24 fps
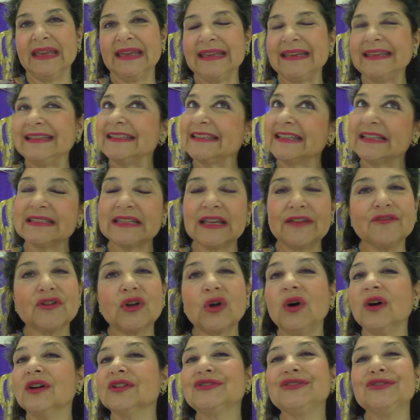He says, I've
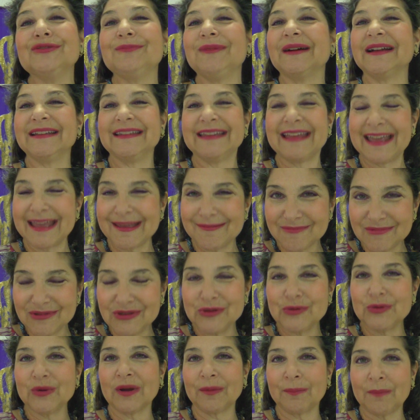called you by name,
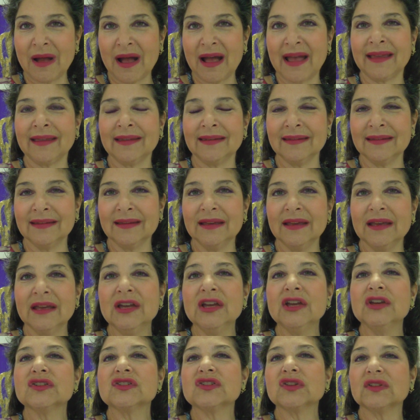you are mine.
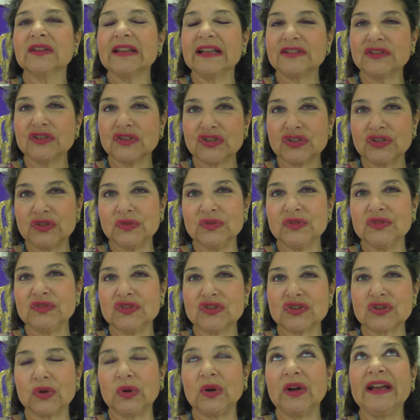So let's
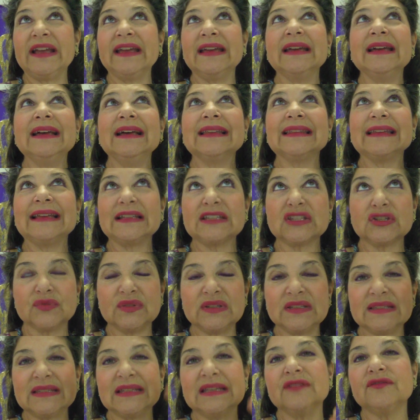choose joy, let's
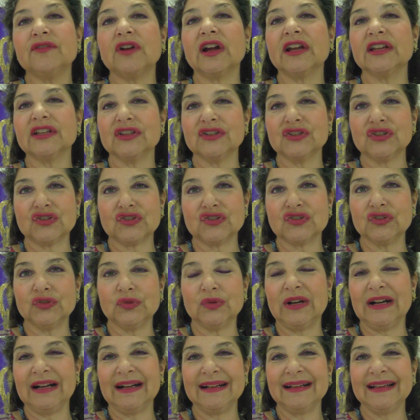receive our
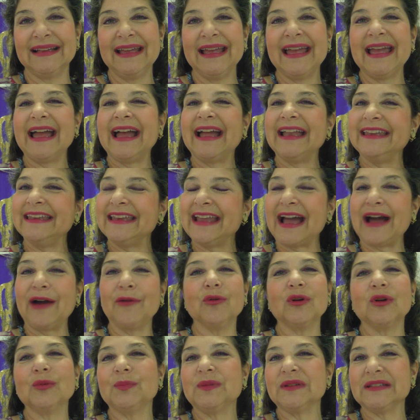Yeshua, and
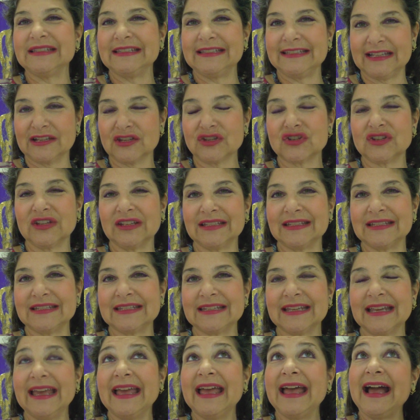now we're
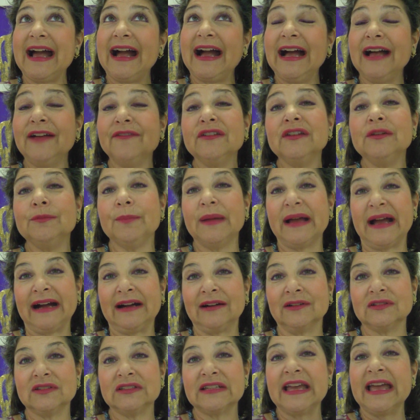positioned
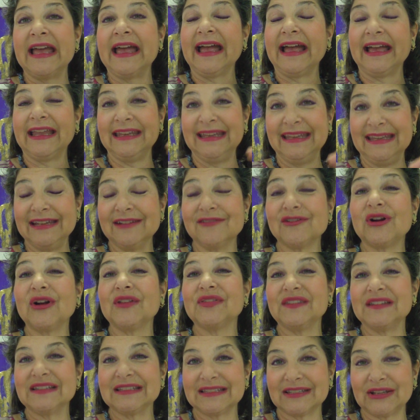heaven-bound, and here
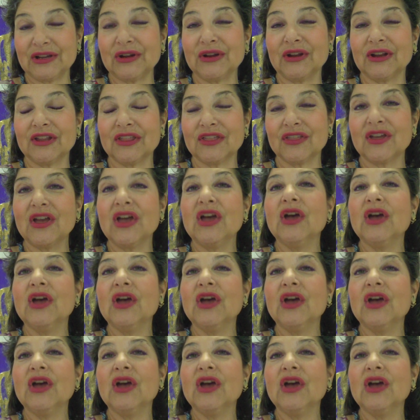on this earth,